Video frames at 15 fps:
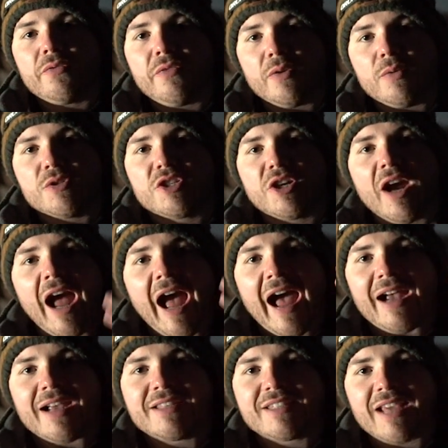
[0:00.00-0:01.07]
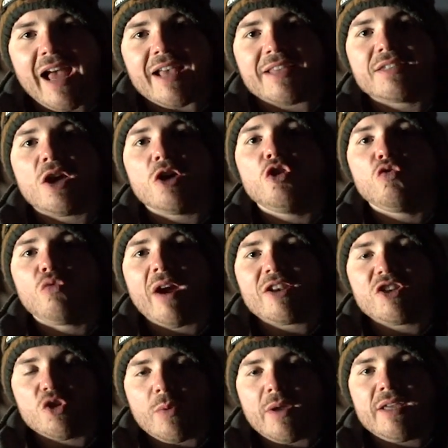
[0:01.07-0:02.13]
filter acts as a
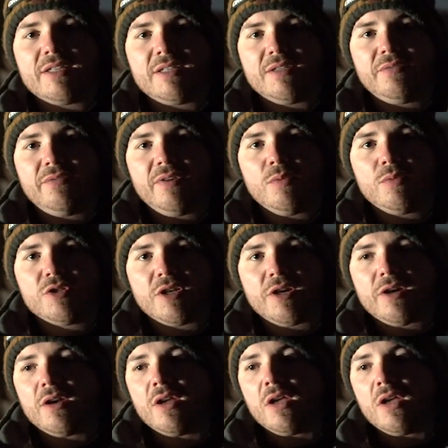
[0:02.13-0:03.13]
graduated filter,